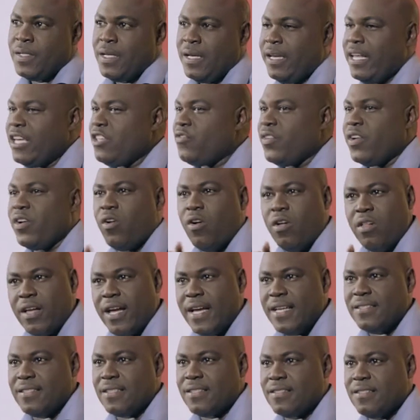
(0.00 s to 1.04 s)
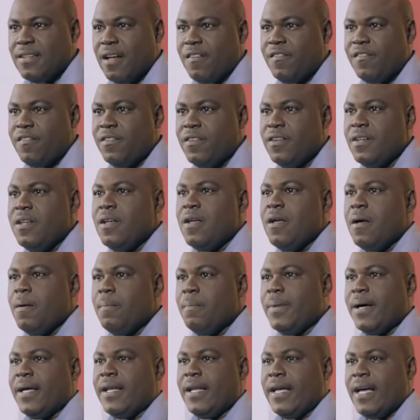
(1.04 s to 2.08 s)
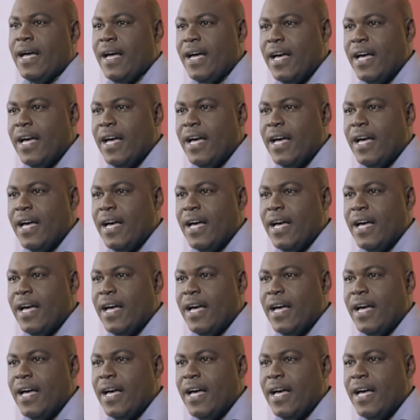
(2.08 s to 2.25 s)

And I drink all kinds of stuff, but